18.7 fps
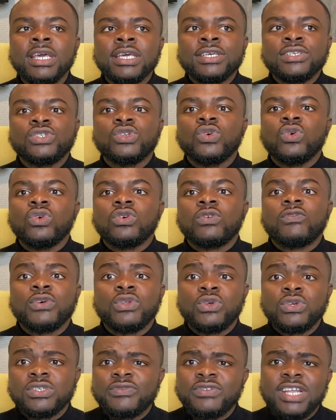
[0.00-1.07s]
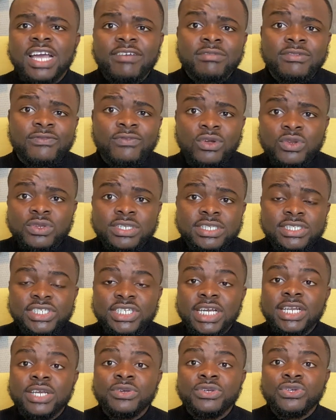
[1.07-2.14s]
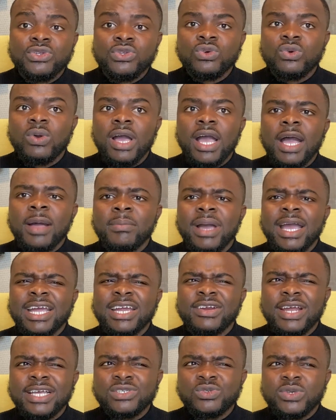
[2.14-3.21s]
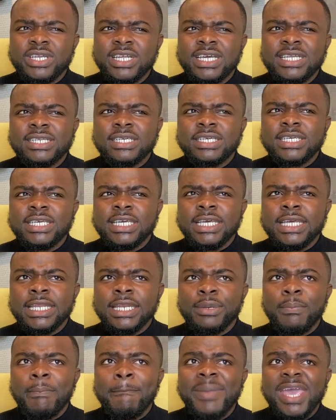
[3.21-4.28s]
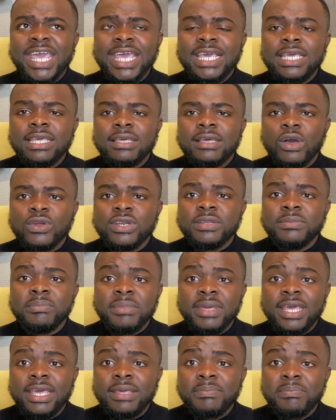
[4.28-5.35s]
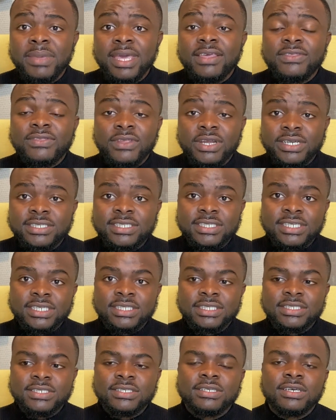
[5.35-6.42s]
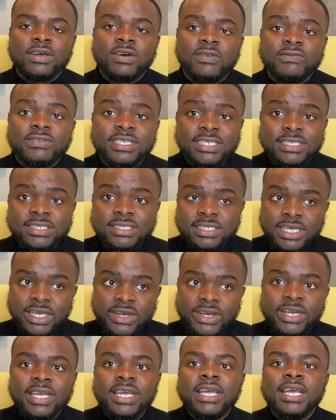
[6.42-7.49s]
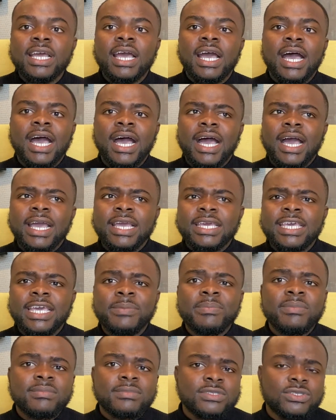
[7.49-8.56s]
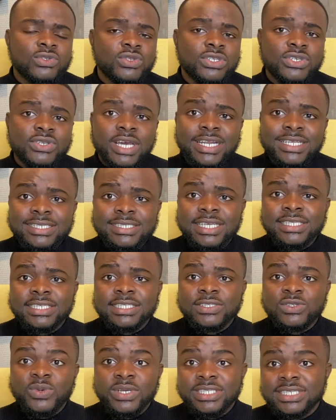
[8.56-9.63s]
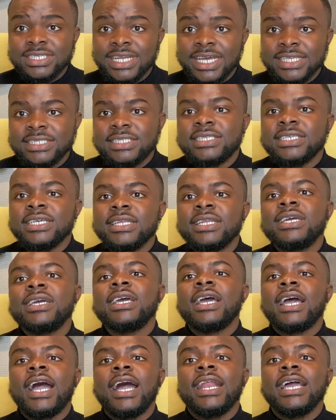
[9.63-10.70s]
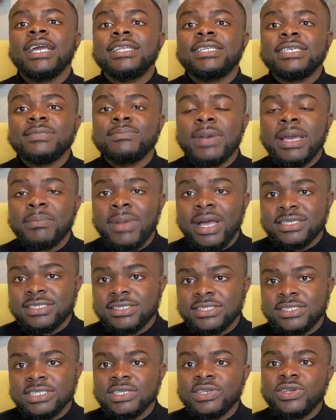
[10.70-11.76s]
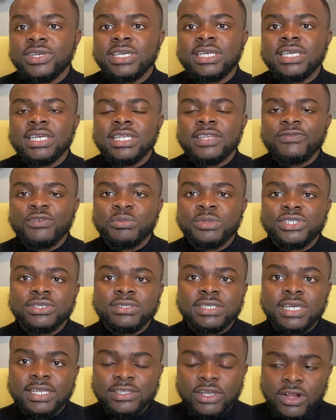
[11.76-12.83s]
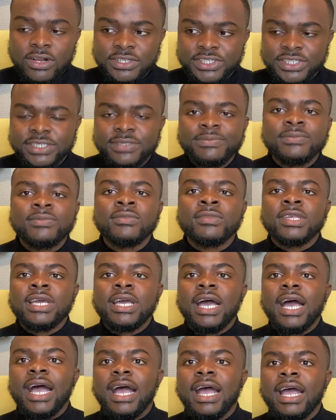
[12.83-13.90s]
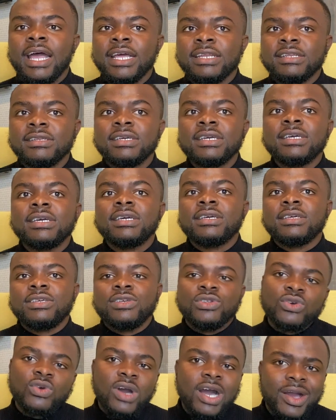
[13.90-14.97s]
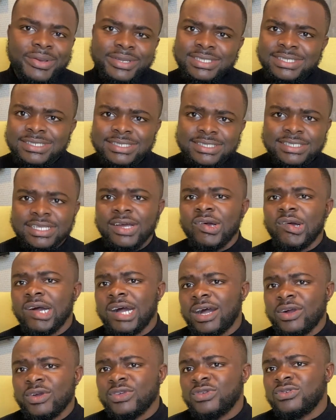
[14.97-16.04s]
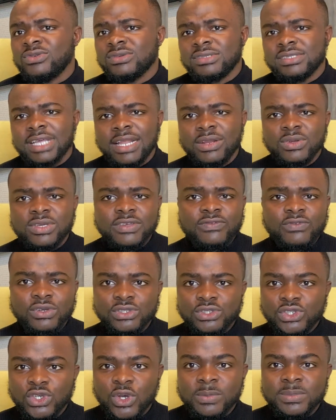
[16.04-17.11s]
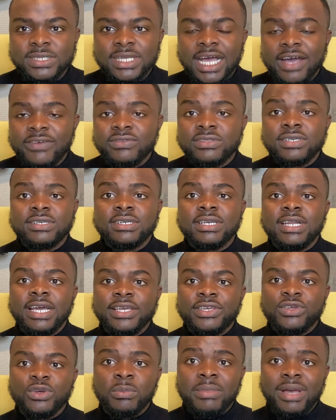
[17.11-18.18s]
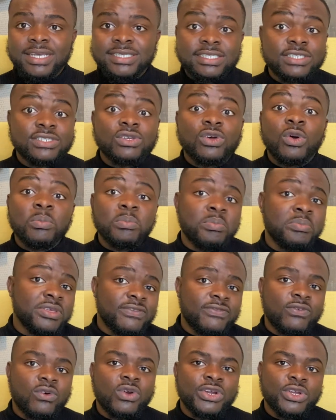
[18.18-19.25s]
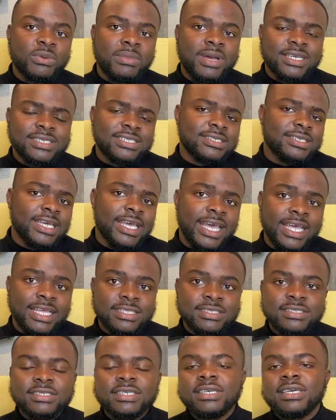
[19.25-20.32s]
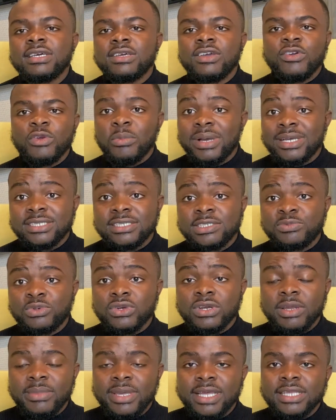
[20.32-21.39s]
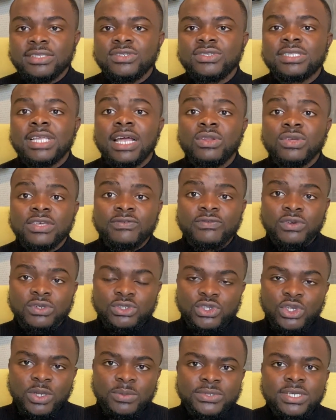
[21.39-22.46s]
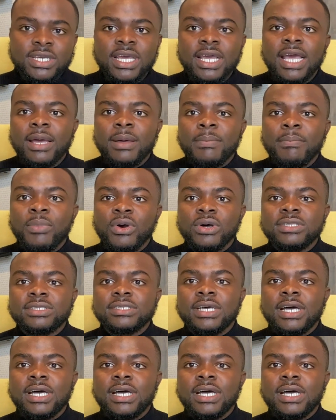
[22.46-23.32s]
So for those of you that have been following this channel, you know I graduated in May, on May 13th of this year. I came to the United States in 2019, and I did my master's degree in information technology. And you know how it is now, how you start looking for jobs after like your master's or before your master's ends, your master's program ends, you start looking for jobs. But